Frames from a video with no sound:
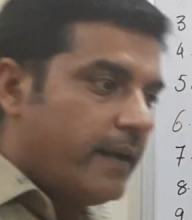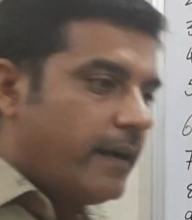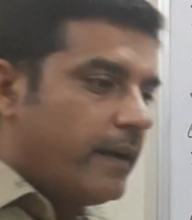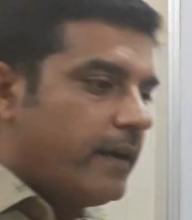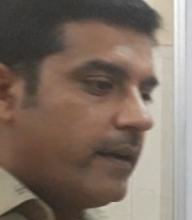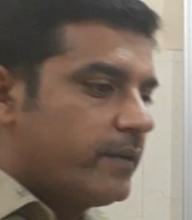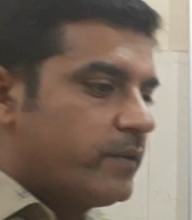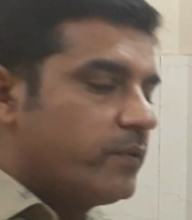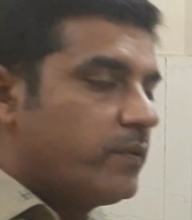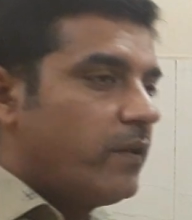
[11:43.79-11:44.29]

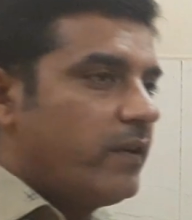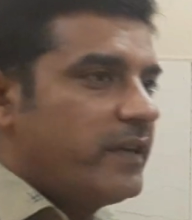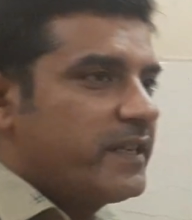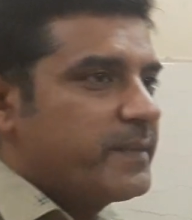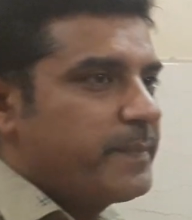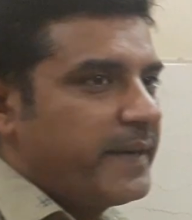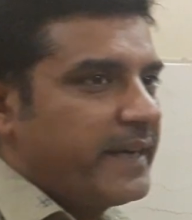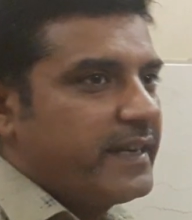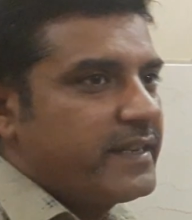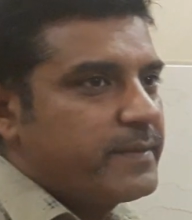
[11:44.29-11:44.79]
To call a
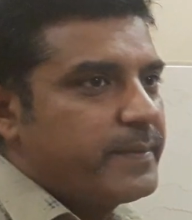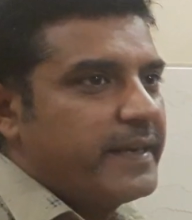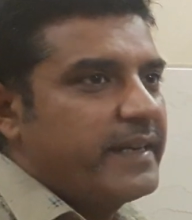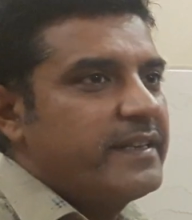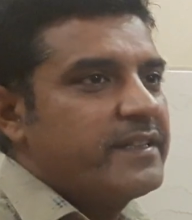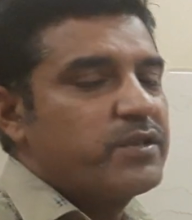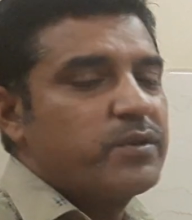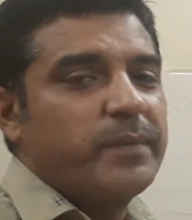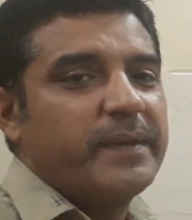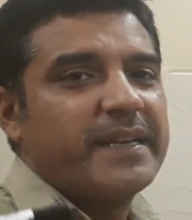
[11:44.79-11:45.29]
spade
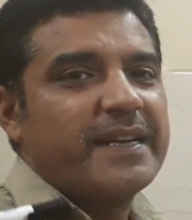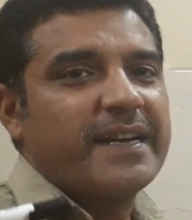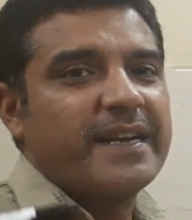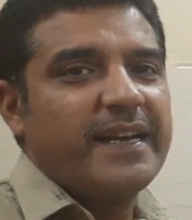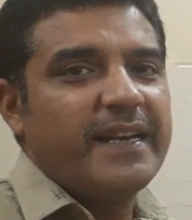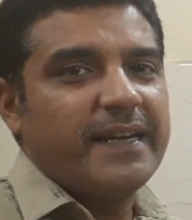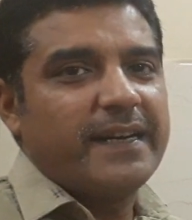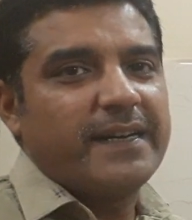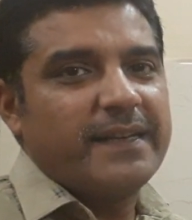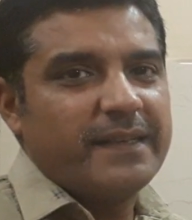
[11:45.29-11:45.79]
is to be
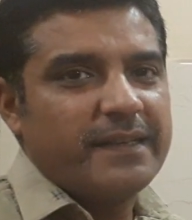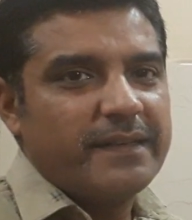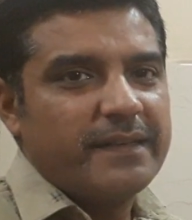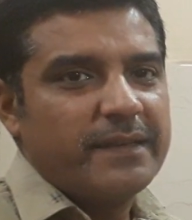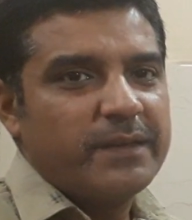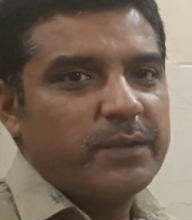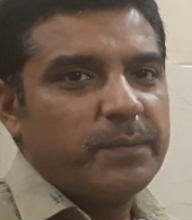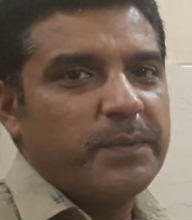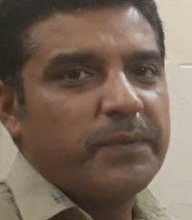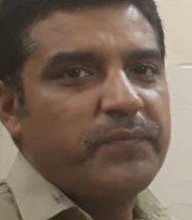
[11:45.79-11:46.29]
clear,
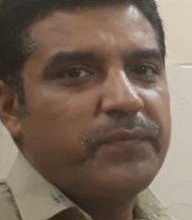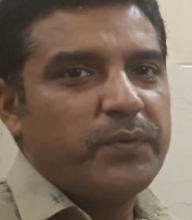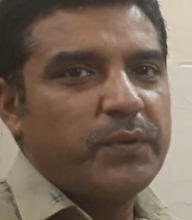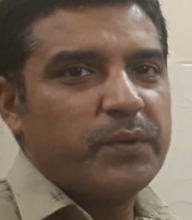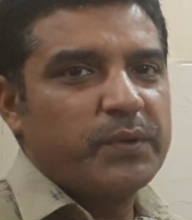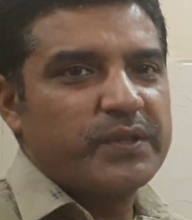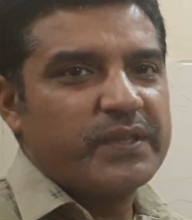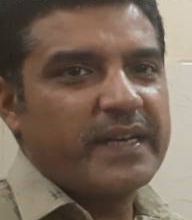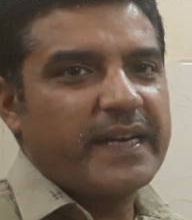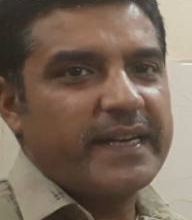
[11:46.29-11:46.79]
to be
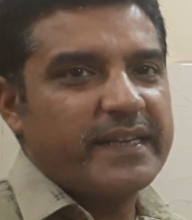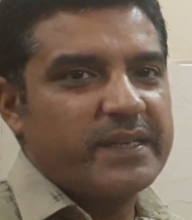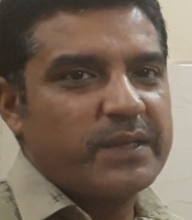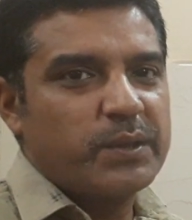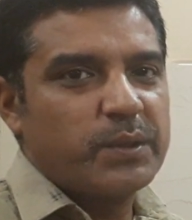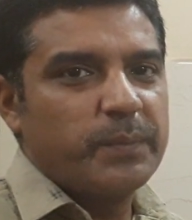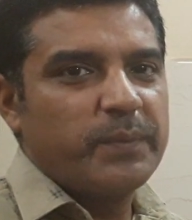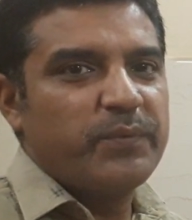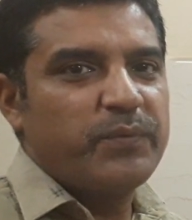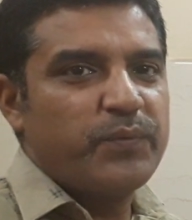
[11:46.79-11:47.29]
forthright,
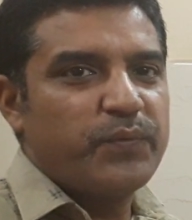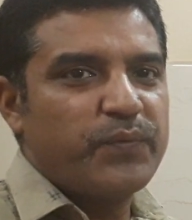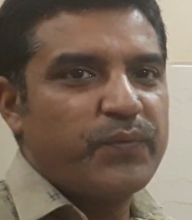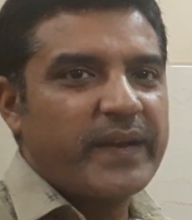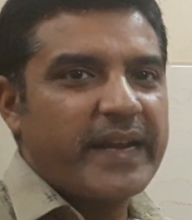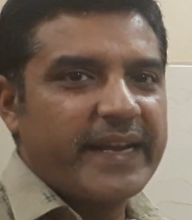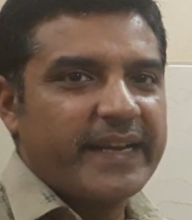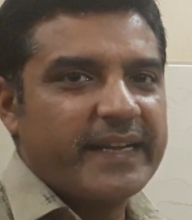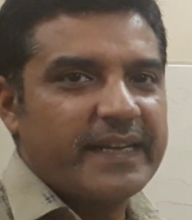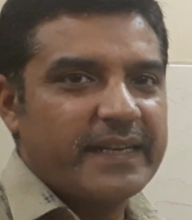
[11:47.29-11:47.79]
to be
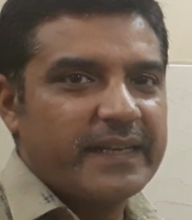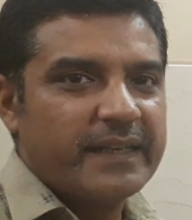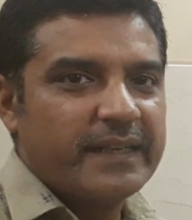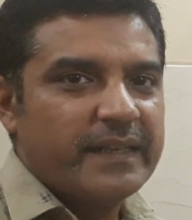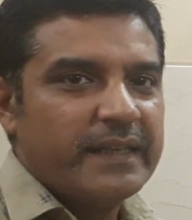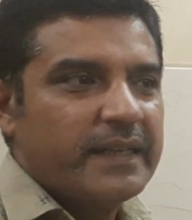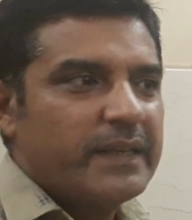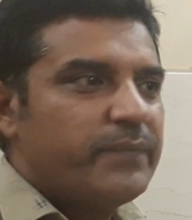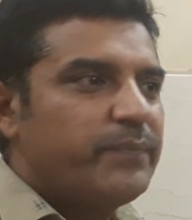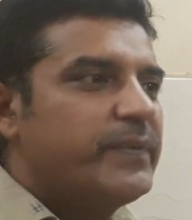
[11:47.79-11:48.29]
frank,
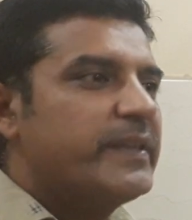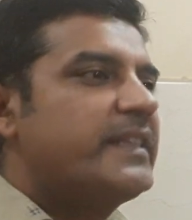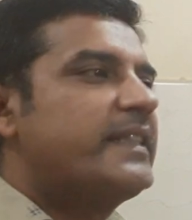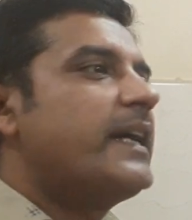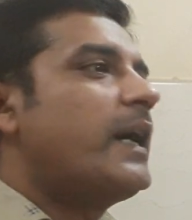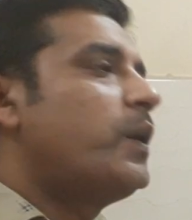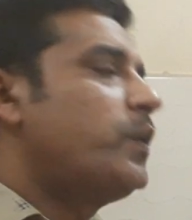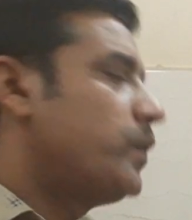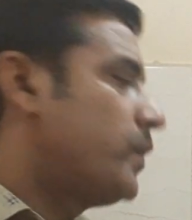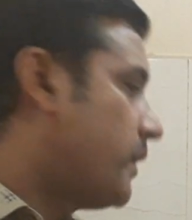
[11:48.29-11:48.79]

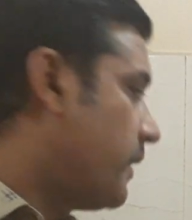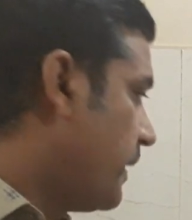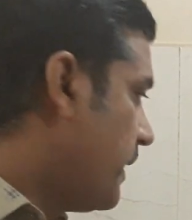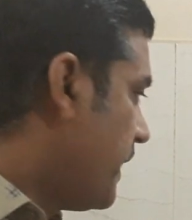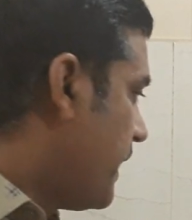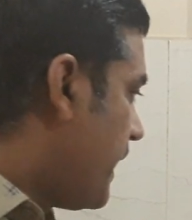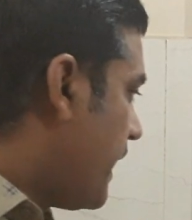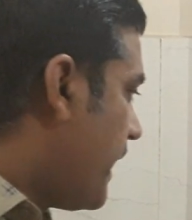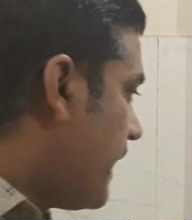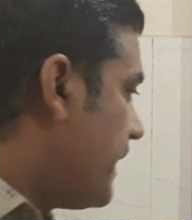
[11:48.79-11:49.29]
without
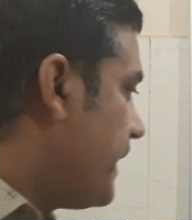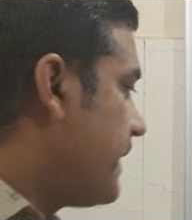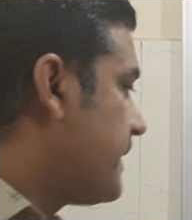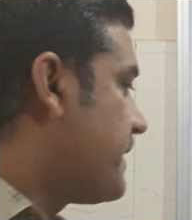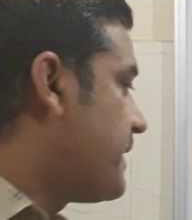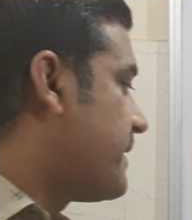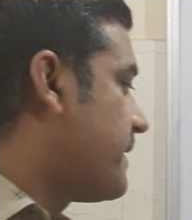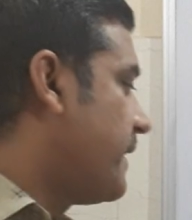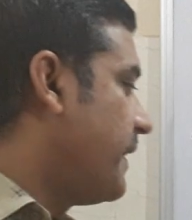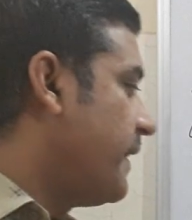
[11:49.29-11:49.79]

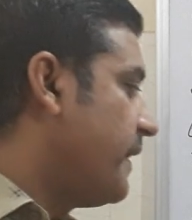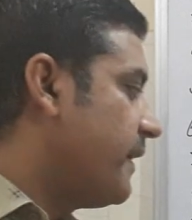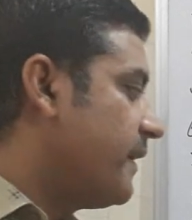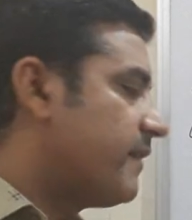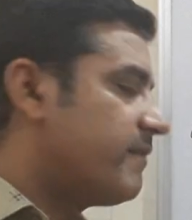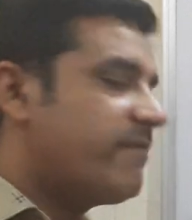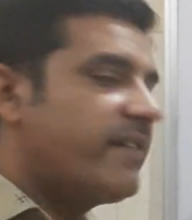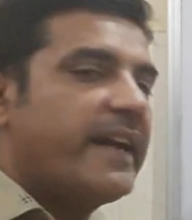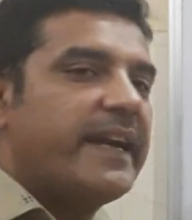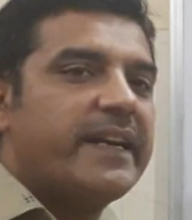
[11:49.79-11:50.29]
unnecessarily
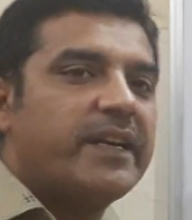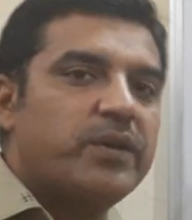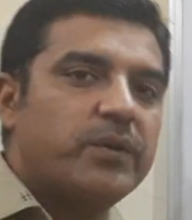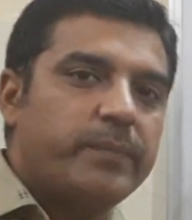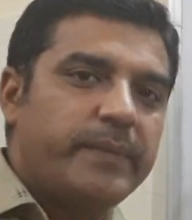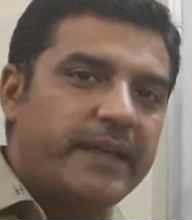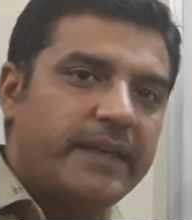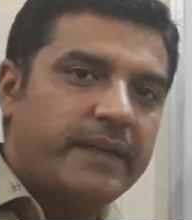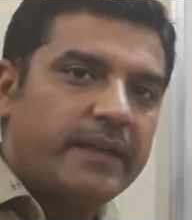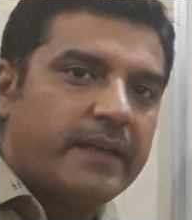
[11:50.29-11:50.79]
trying to
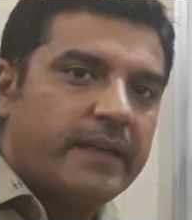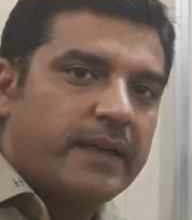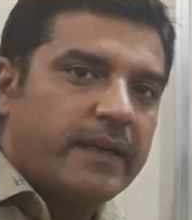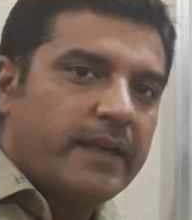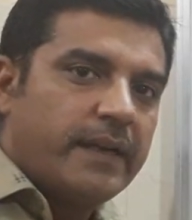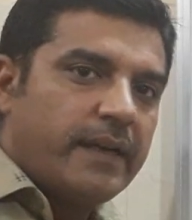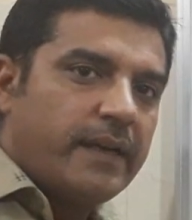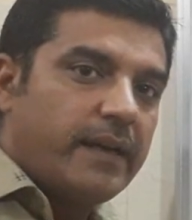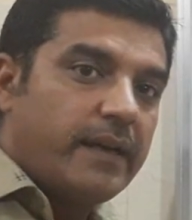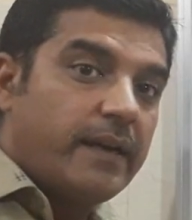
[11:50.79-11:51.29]
be
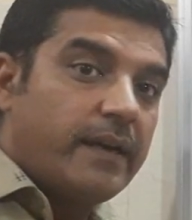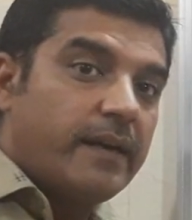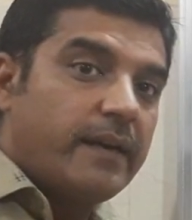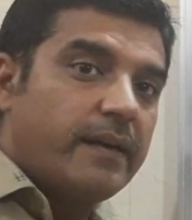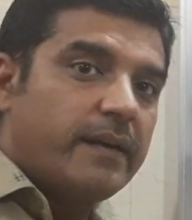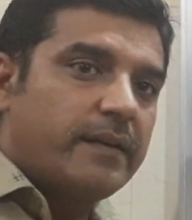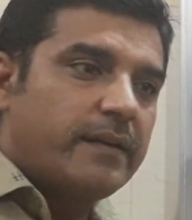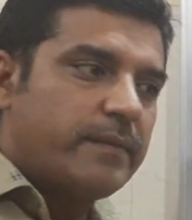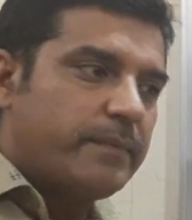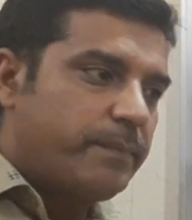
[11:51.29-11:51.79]

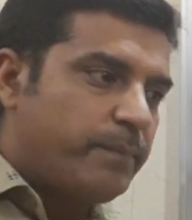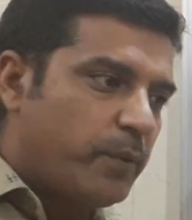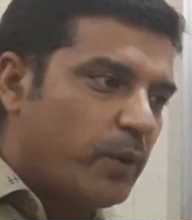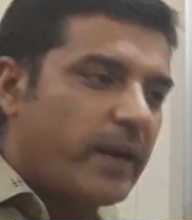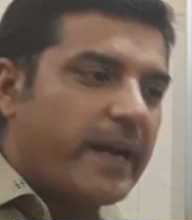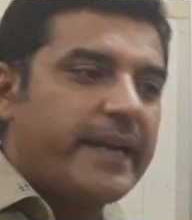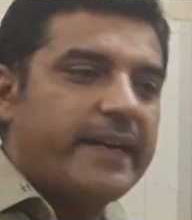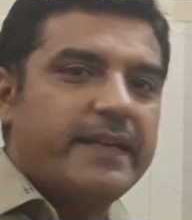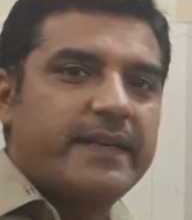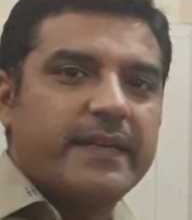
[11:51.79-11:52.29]

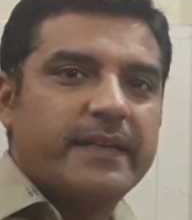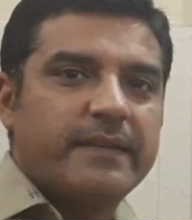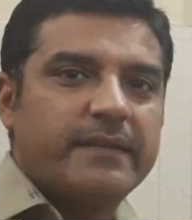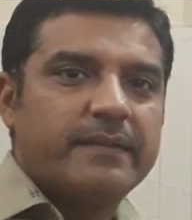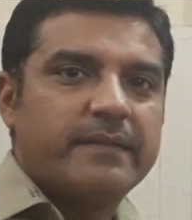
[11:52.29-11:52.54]
polite,